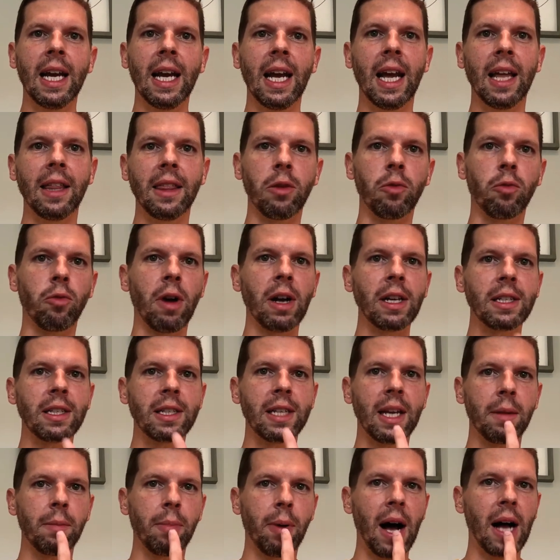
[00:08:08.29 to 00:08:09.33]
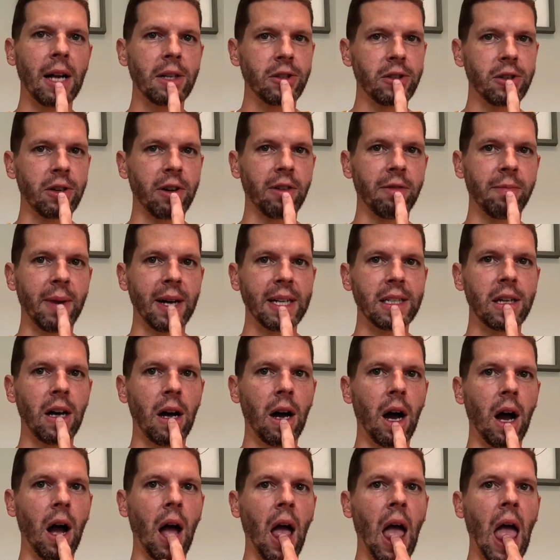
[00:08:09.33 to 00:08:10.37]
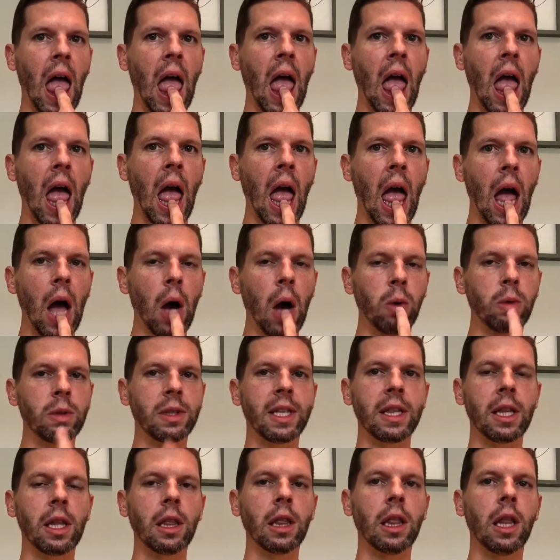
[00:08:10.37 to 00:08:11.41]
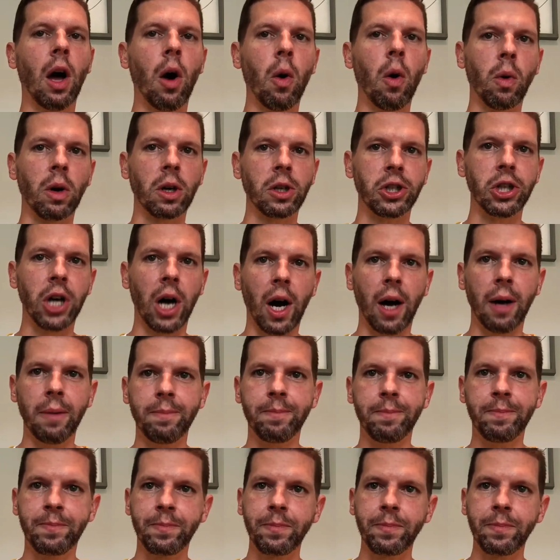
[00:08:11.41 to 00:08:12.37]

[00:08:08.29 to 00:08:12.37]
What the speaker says: and the resting posture of my tongue was in the lower jaw,